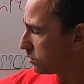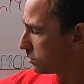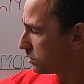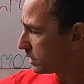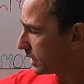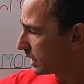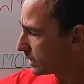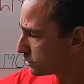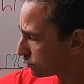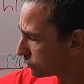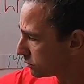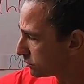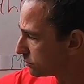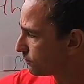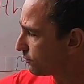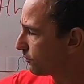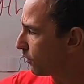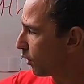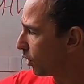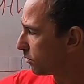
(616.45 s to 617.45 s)
It
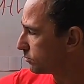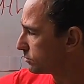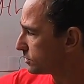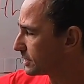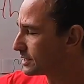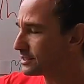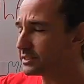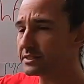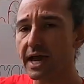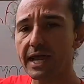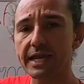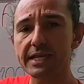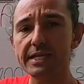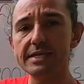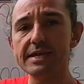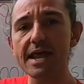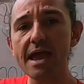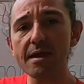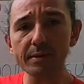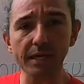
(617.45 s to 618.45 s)
transforms, it's
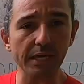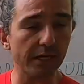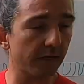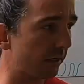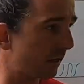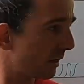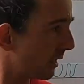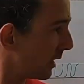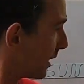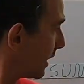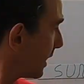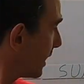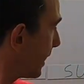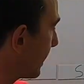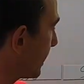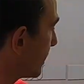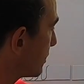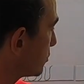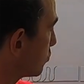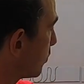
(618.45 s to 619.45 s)
dynamic, and
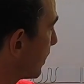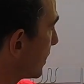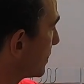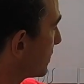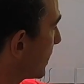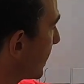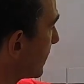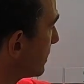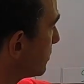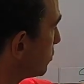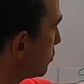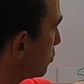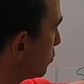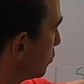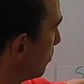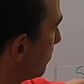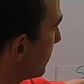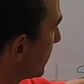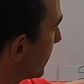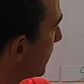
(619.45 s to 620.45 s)
it's what tends to
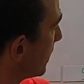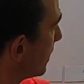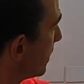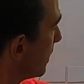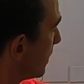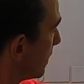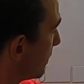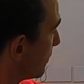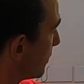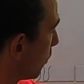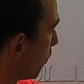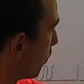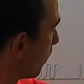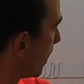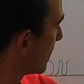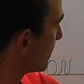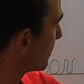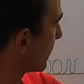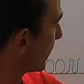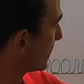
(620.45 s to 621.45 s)
be the
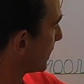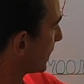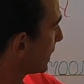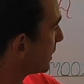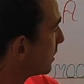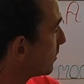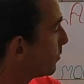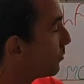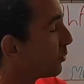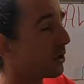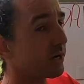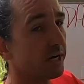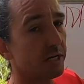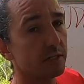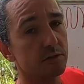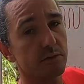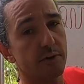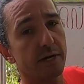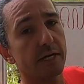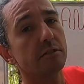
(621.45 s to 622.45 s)
one that
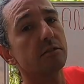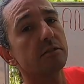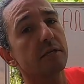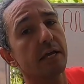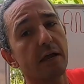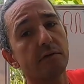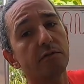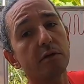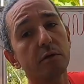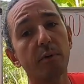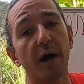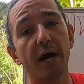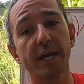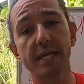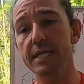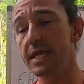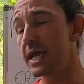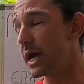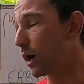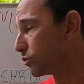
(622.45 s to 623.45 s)
interpenetrates everybody
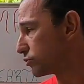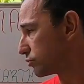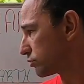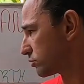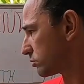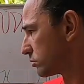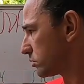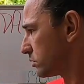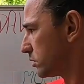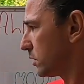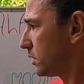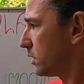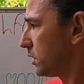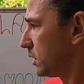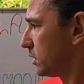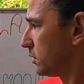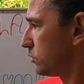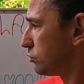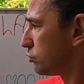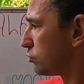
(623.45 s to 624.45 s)
else.
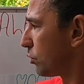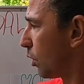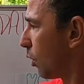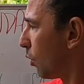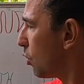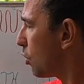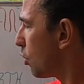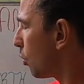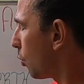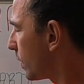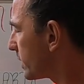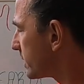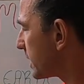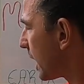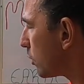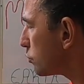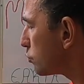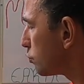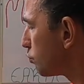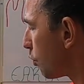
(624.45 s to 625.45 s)
So
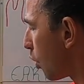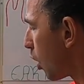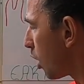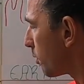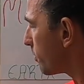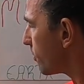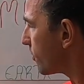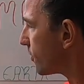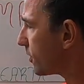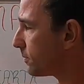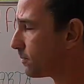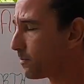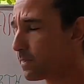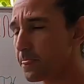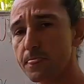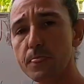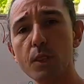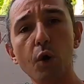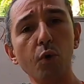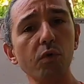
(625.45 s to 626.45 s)
without warmth,
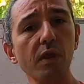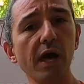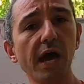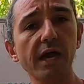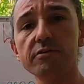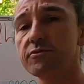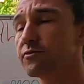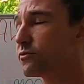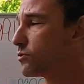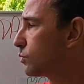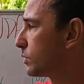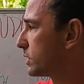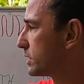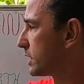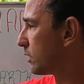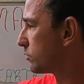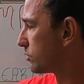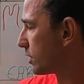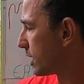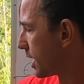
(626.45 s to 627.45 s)
no life.
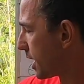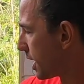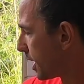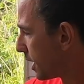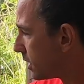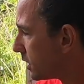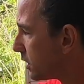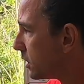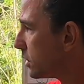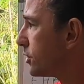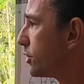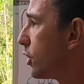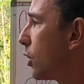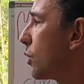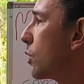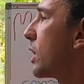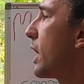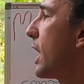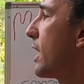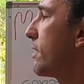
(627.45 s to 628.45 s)
Without air, no
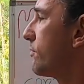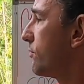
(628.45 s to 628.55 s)
life.